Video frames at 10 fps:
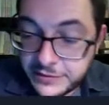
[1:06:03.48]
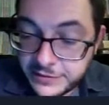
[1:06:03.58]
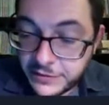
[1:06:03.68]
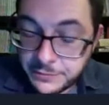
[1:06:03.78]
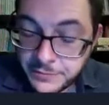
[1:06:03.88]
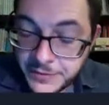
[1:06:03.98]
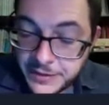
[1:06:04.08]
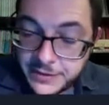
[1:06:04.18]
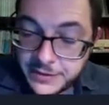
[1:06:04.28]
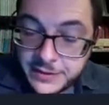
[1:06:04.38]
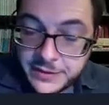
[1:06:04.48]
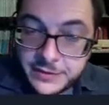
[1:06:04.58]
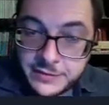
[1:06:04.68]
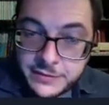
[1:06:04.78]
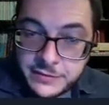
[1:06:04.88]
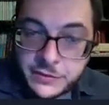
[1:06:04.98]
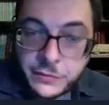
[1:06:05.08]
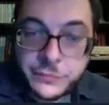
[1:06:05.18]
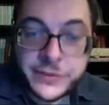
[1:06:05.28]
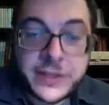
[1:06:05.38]
So, uh,
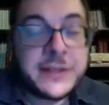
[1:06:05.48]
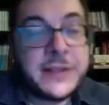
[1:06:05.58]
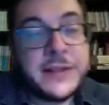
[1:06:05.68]
Sophie,